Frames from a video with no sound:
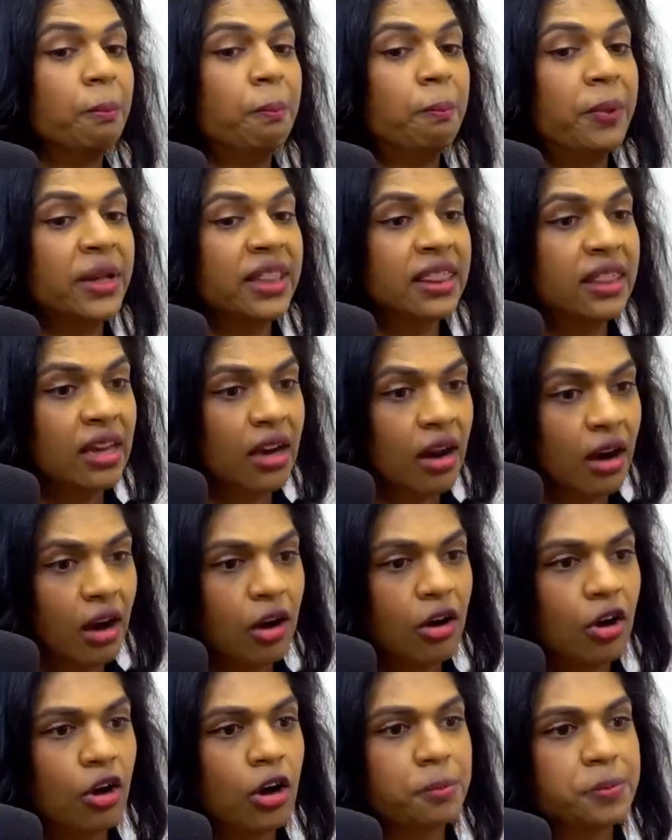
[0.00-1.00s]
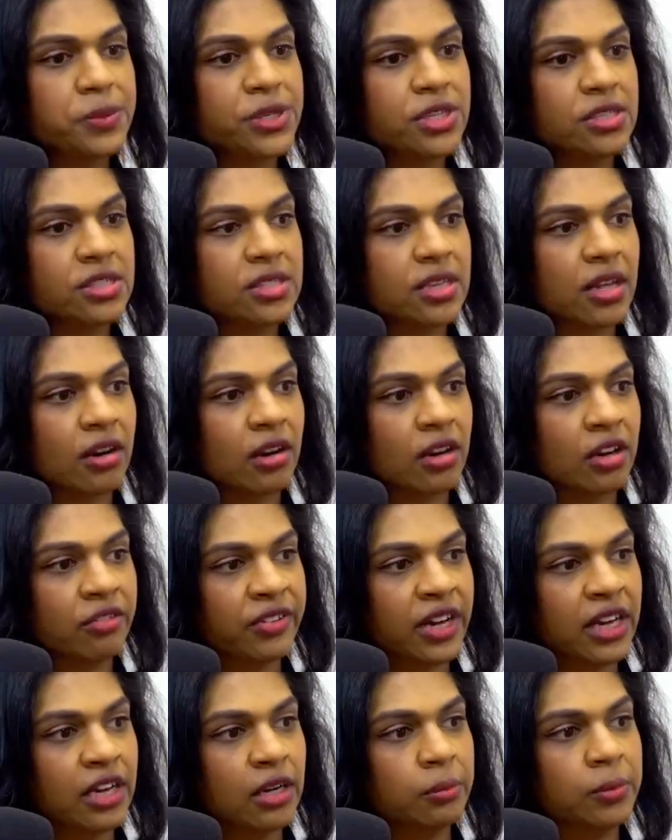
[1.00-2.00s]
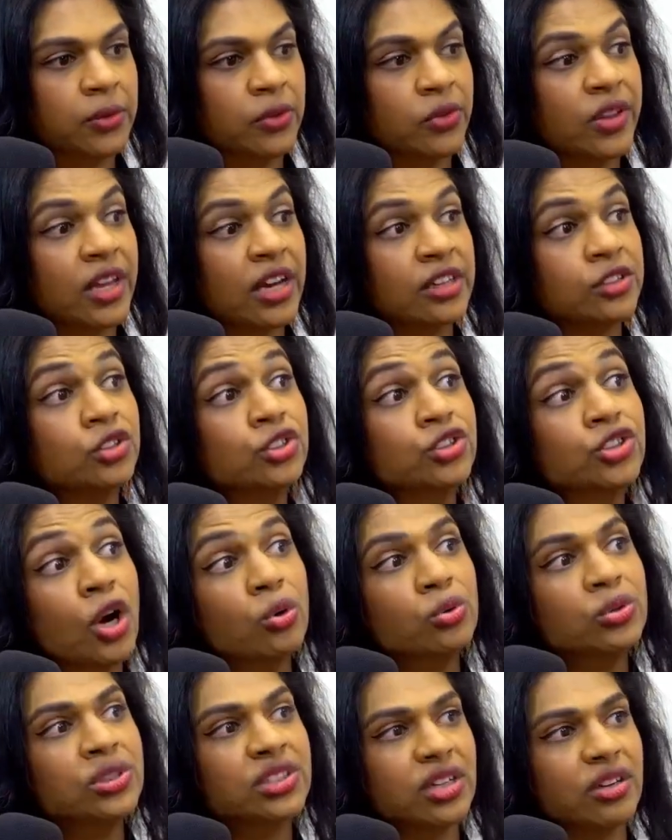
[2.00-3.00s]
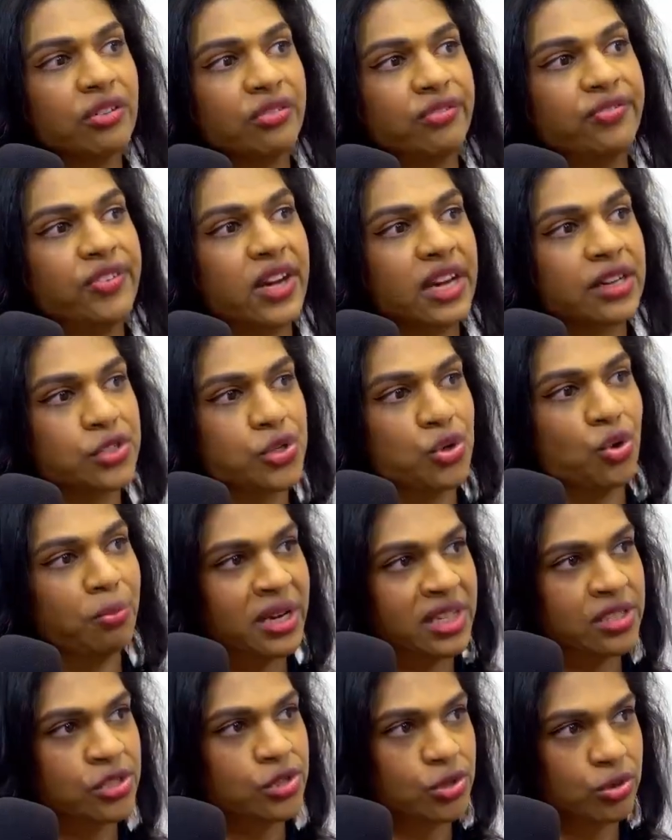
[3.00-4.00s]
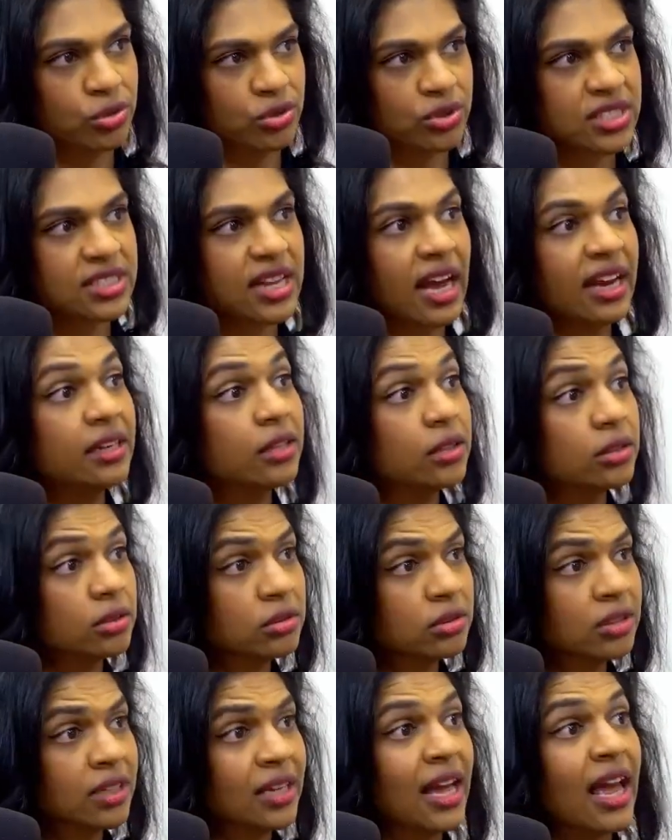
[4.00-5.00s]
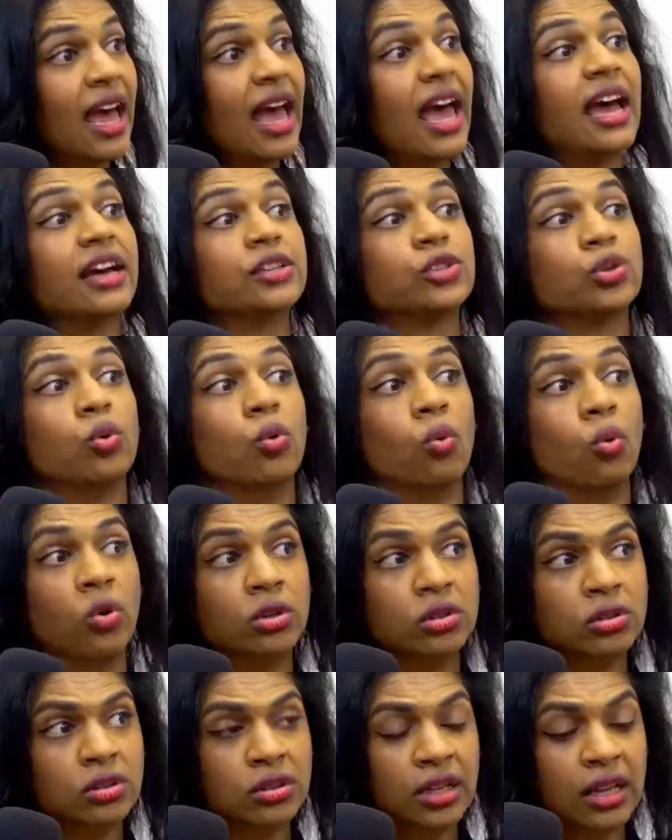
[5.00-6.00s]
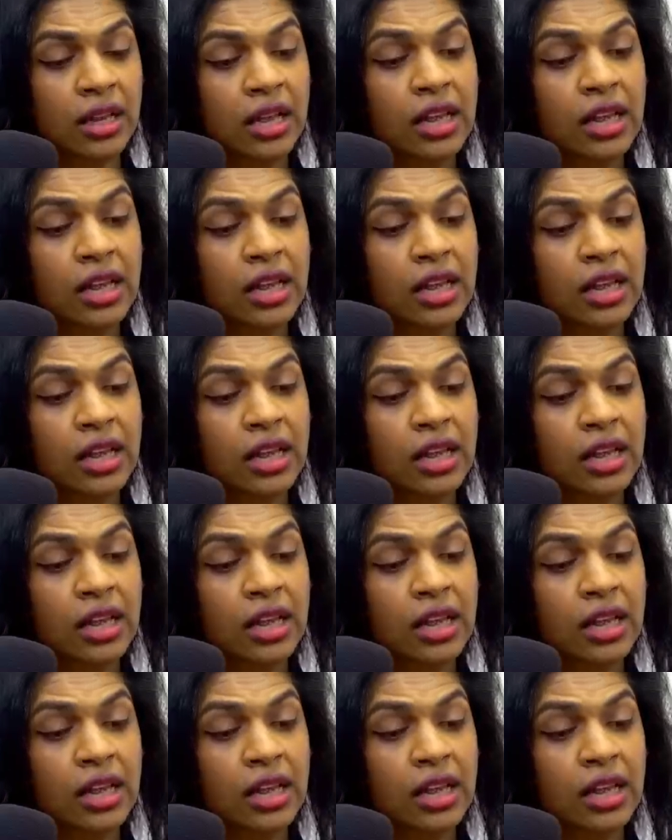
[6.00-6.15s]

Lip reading: But there are options that are available that don't affect your menstrual cycle at all.